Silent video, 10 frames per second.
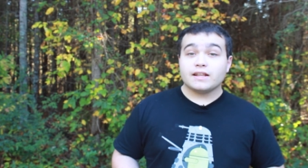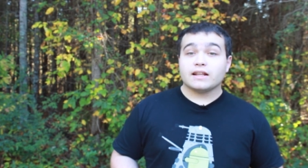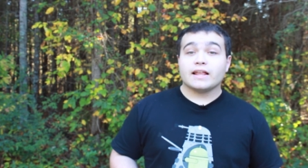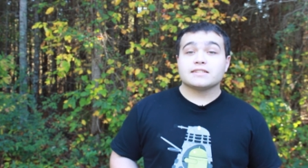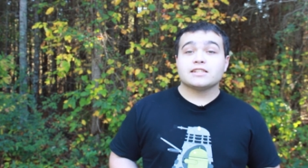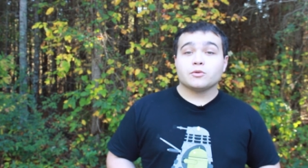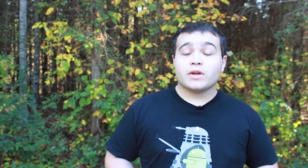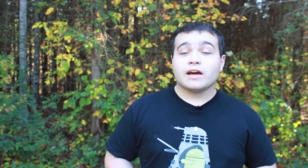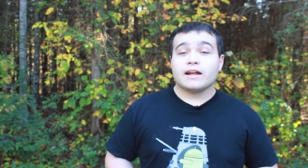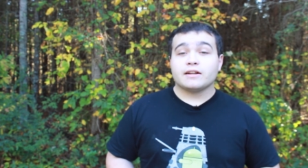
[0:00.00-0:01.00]
then the last thing we
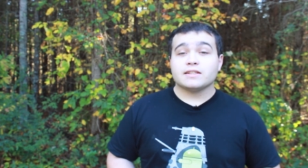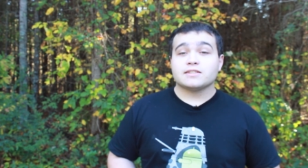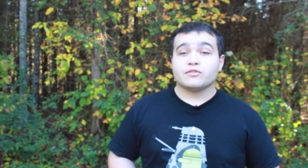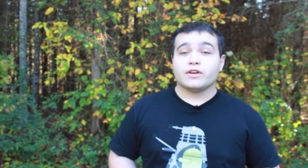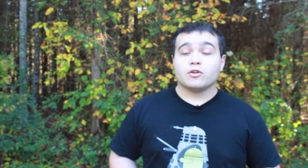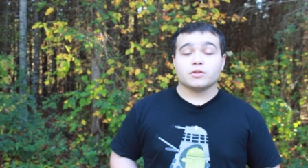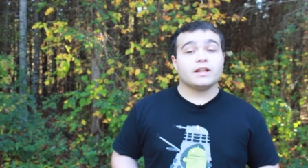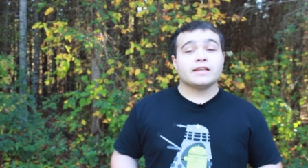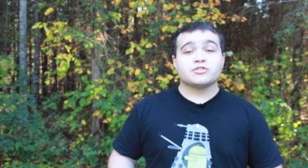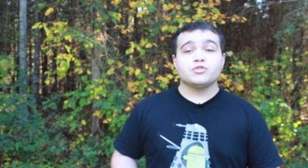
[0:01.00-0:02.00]
got out of this event, or the
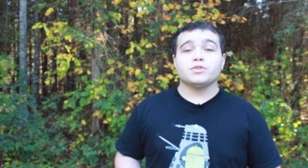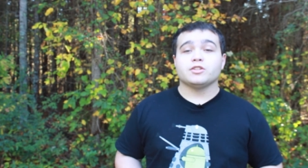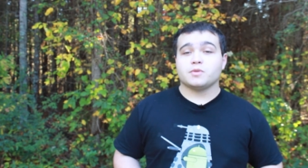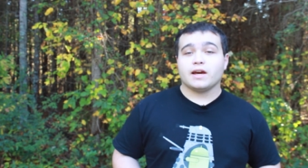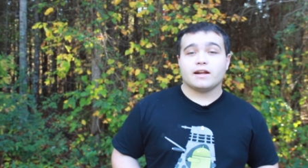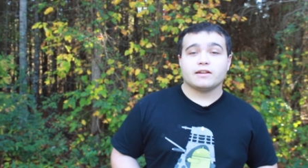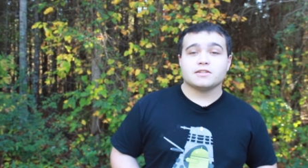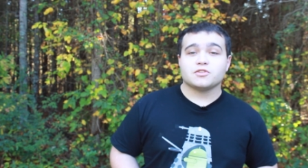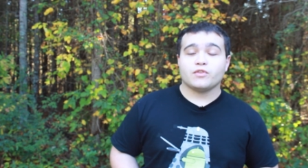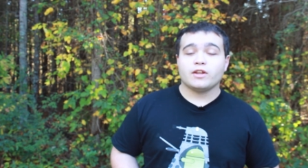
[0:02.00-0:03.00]
last two things we got out of
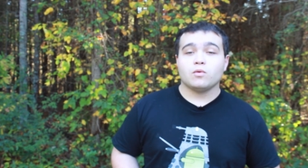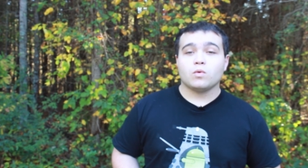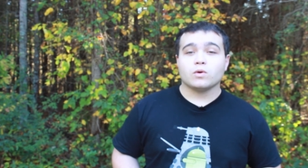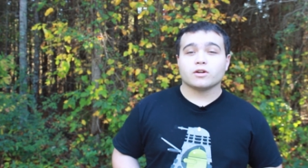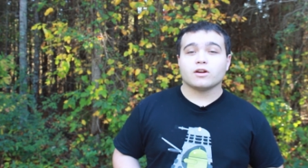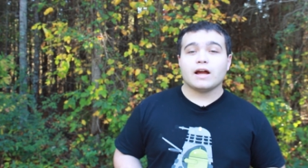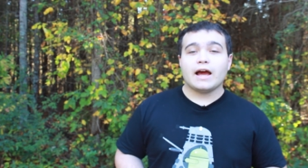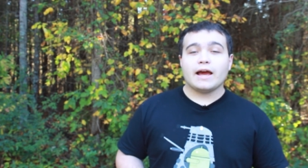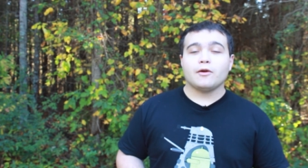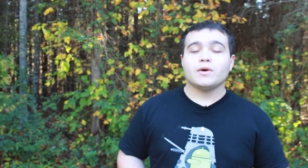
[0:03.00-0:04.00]
this event, were
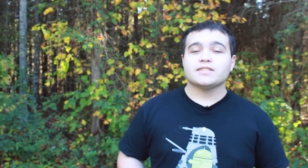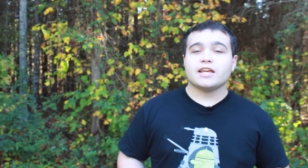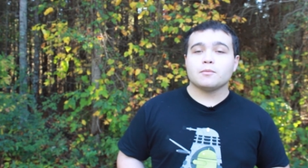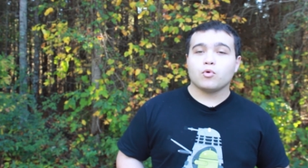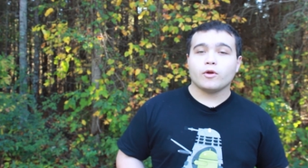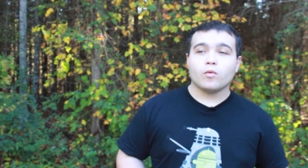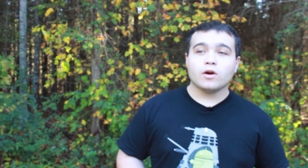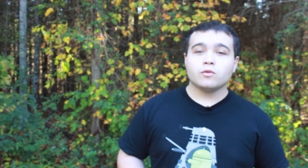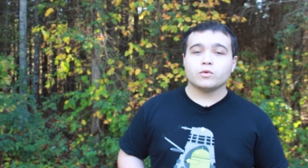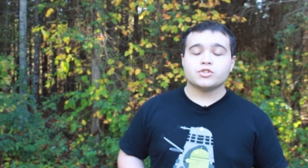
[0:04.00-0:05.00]
iOS
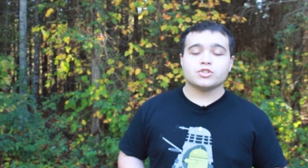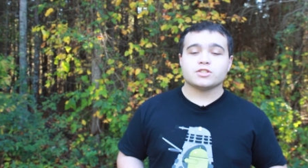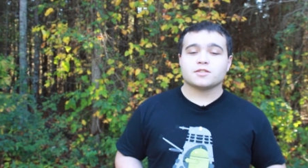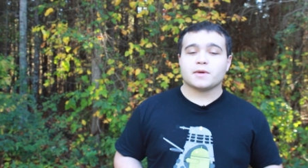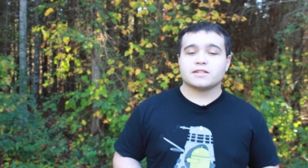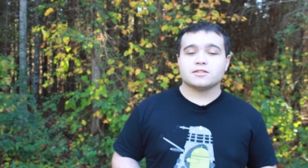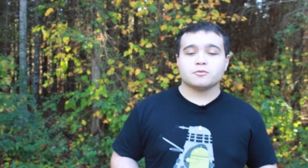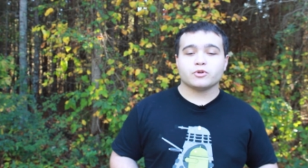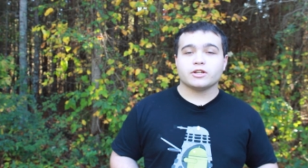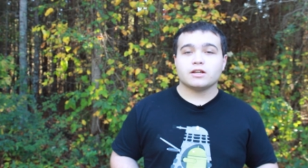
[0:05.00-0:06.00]
8.1, which is expected
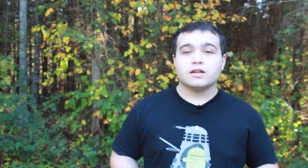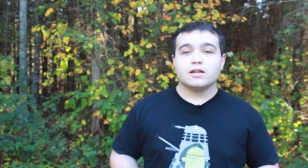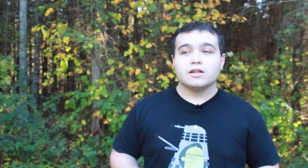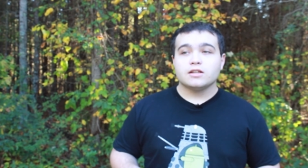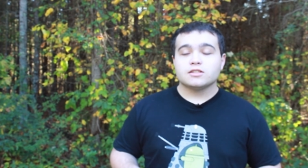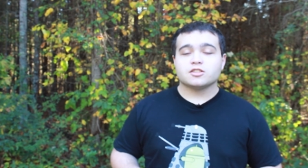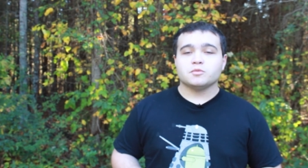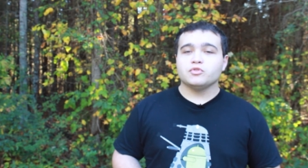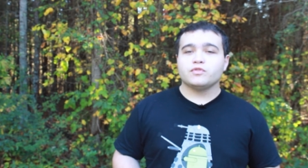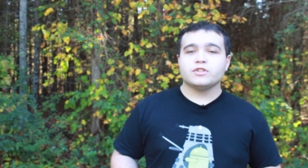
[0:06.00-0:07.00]
to bring
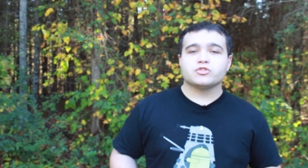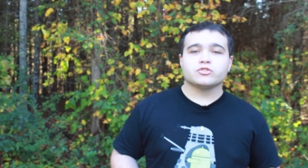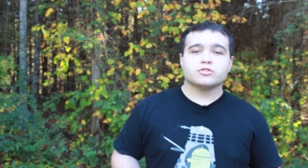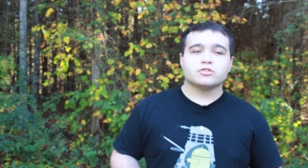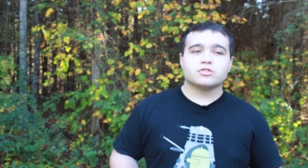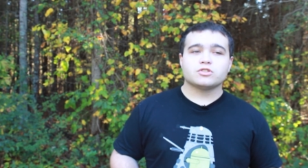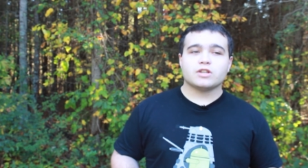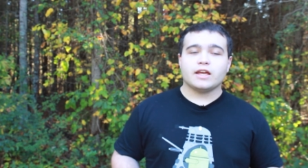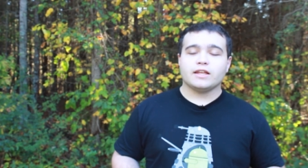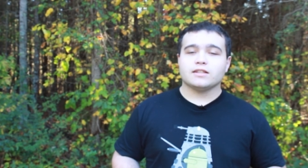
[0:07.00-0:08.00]
some new features
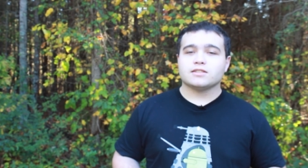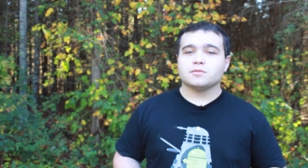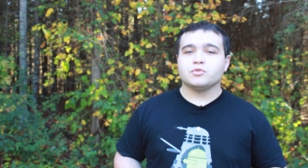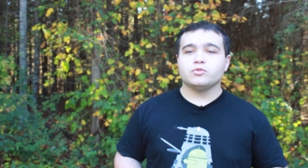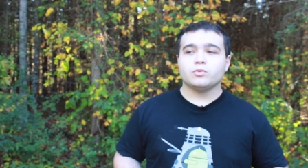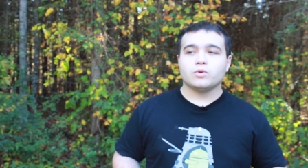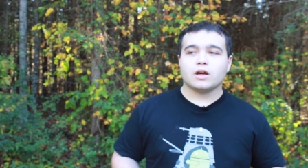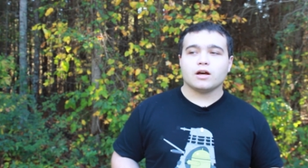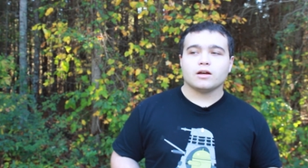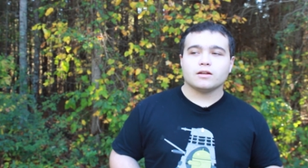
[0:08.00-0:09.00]
and some new
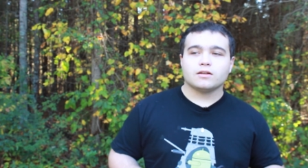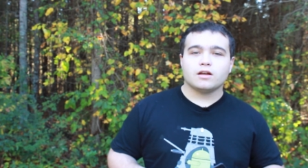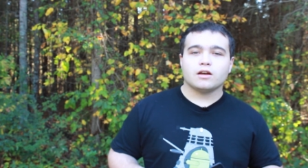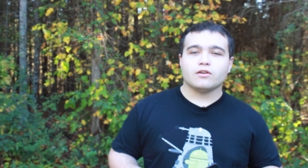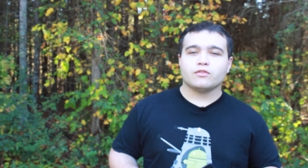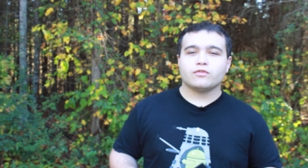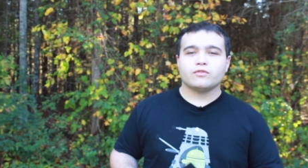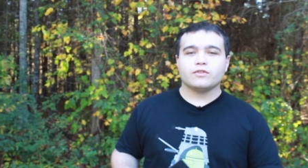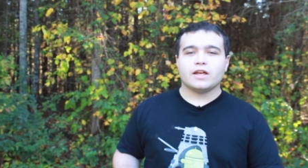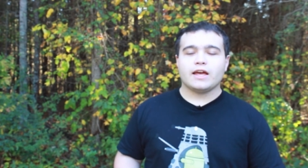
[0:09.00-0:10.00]

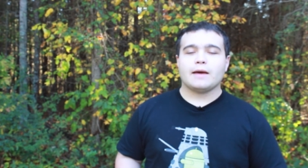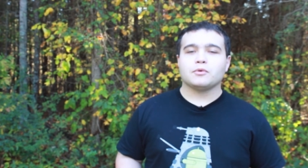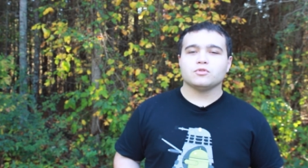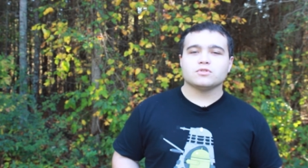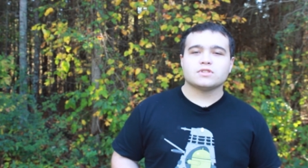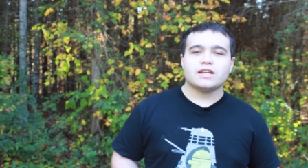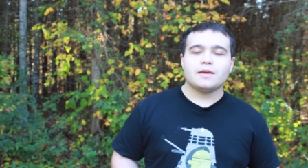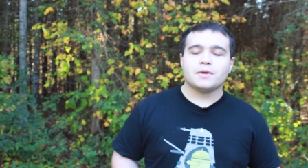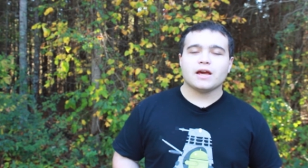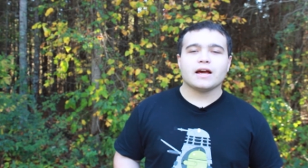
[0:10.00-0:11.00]
of Apple's
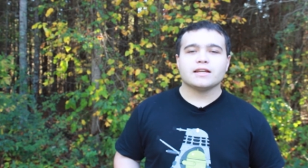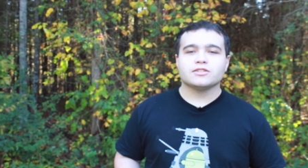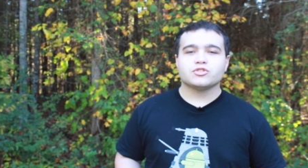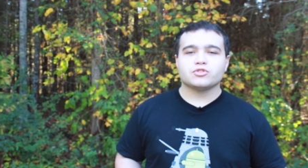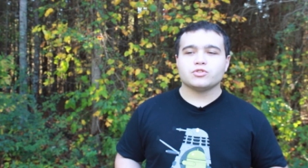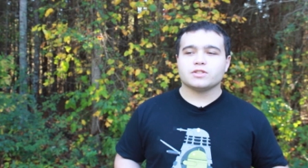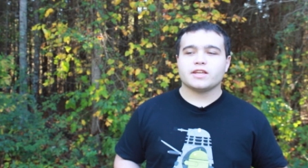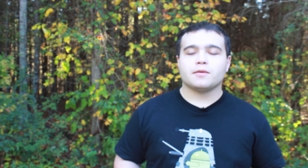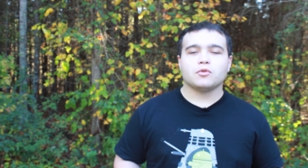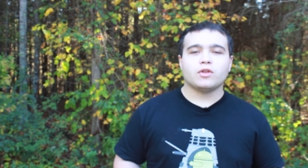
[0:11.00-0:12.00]
APIs to the
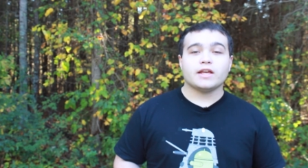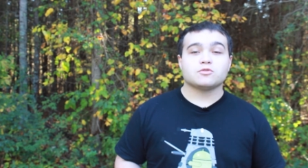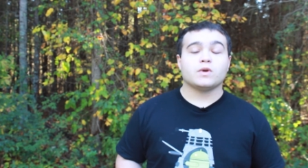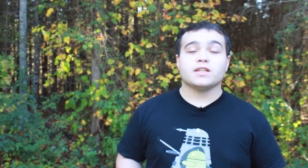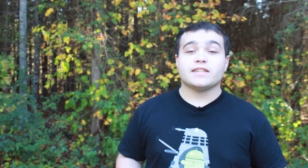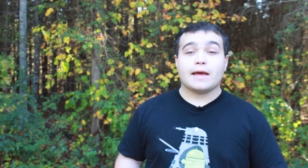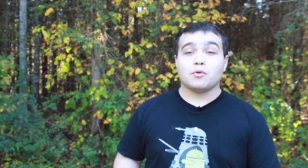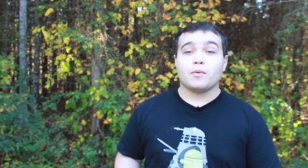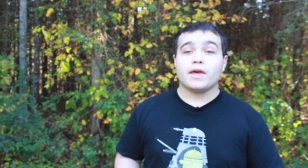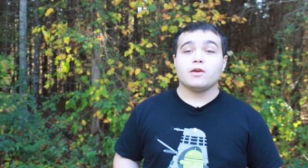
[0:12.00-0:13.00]
table, as well as
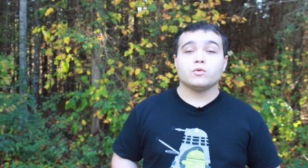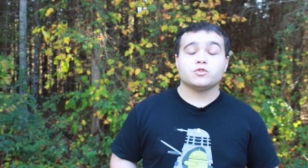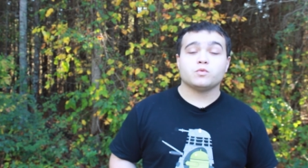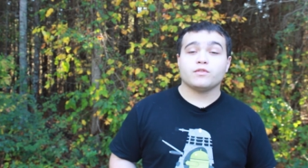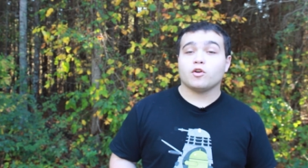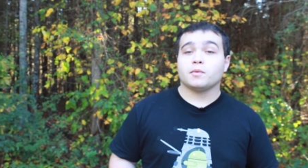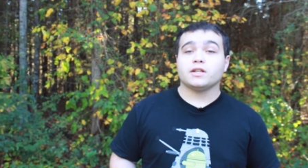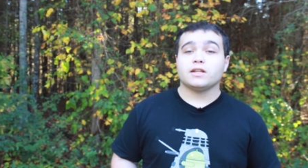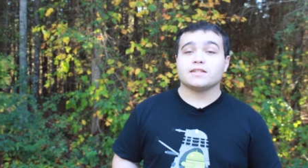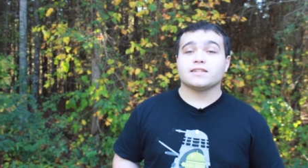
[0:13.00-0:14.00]
Apple Pay, which we've all
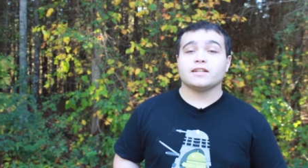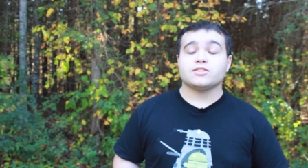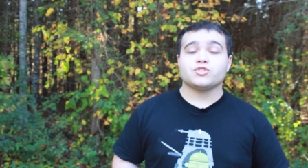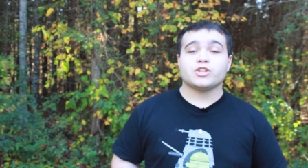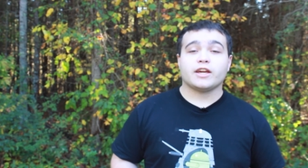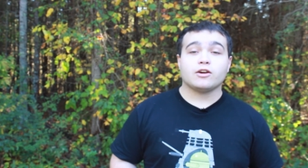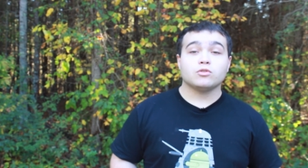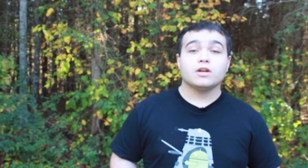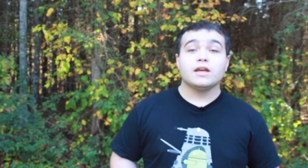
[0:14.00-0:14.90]
been excited to check out.